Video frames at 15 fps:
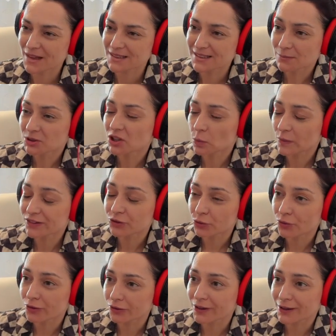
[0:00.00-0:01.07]
something went
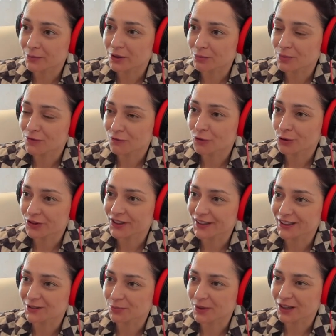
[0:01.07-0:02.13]
wrong, I mean, before
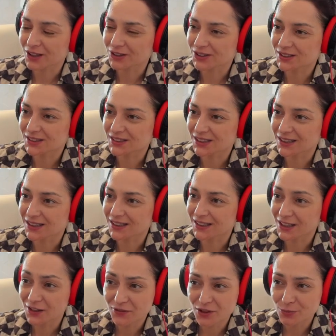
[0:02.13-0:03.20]
that, because uh,
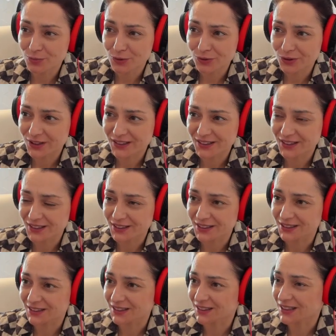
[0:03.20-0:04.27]
if the pawn is
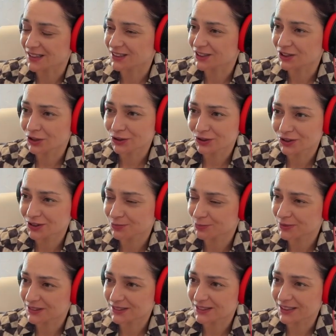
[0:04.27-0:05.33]
here and it's not
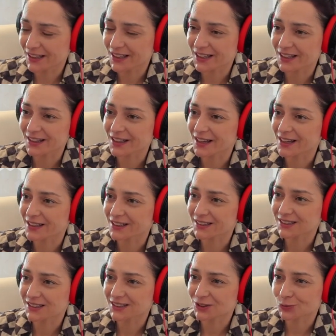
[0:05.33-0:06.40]
been taken and
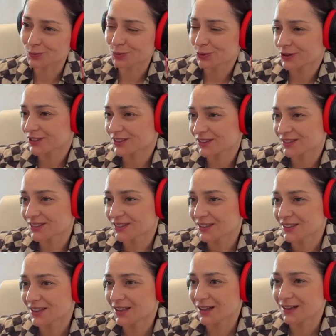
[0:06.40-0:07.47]
it's supported
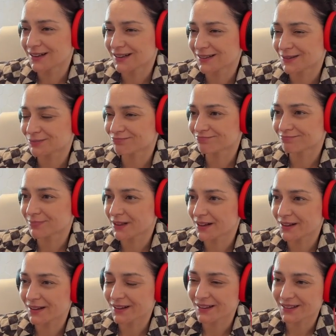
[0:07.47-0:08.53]
um,
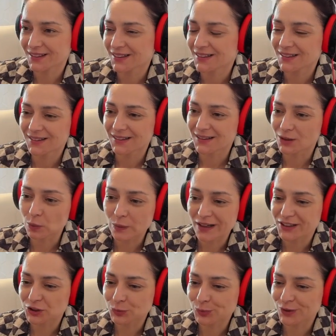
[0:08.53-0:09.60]
by a
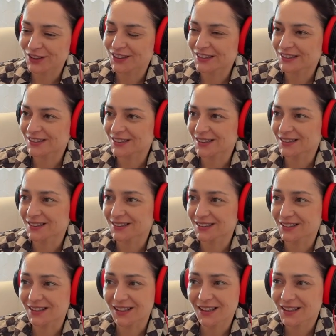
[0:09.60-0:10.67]
white piece
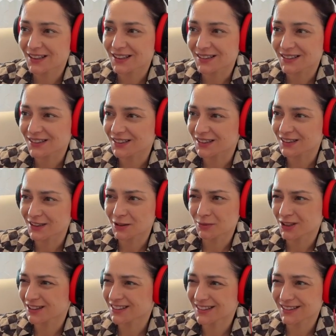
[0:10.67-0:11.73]
and the king is here, I
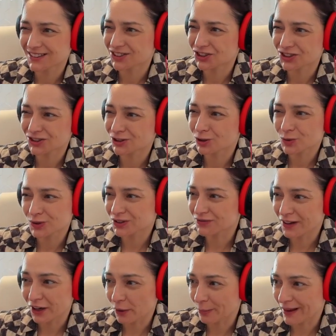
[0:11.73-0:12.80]
mean, it just looks very